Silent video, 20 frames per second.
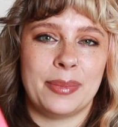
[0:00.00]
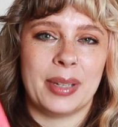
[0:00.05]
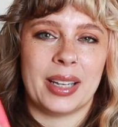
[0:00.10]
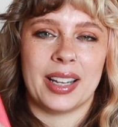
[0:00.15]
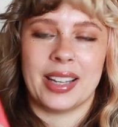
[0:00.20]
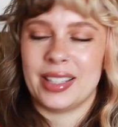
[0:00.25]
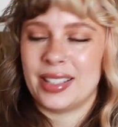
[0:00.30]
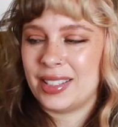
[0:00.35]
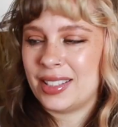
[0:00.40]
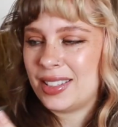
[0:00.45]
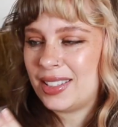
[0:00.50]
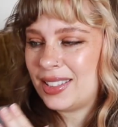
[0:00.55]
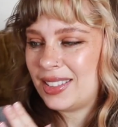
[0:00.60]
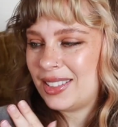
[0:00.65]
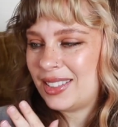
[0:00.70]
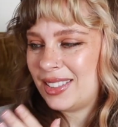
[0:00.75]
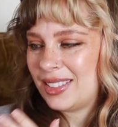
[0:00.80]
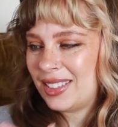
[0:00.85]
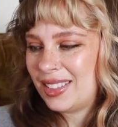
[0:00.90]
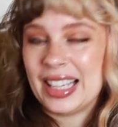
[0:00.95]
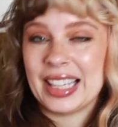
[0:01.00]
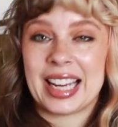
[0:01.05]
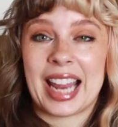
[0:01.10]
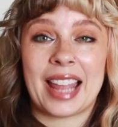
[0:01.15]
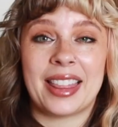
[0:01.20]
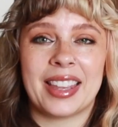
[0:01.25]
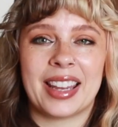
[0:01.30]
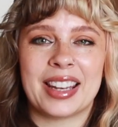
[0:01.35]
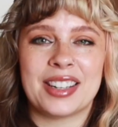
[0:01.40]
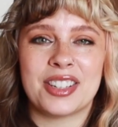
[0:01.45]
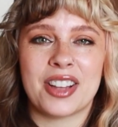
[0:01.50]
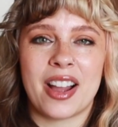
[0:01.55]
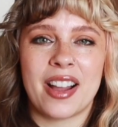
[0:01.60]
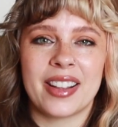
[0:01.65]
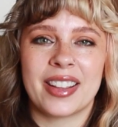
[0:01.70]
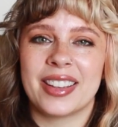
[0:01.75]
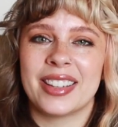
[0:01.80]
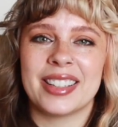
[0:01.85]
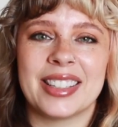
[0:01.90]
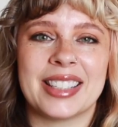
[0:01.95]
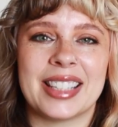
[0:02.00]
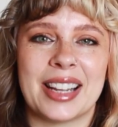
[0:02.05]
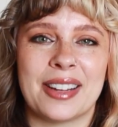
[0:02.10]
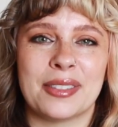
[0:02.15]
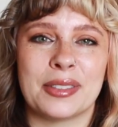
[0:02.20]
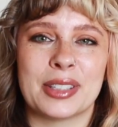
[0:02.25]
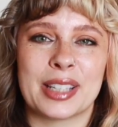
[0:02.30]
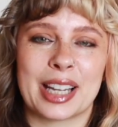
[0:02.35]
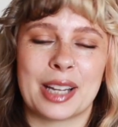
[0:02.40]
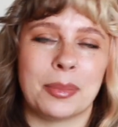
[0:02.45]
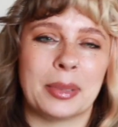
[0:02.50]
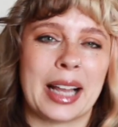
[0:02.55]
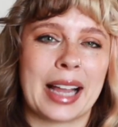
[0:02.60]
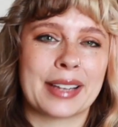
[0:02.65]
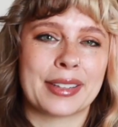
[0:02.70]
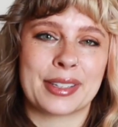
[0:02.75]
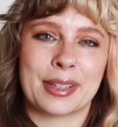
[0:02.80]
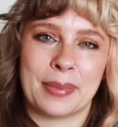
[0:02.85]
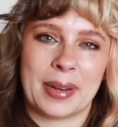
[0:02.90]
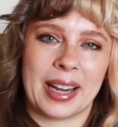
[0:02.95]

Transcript: because a cat that can talk sounds like a blast to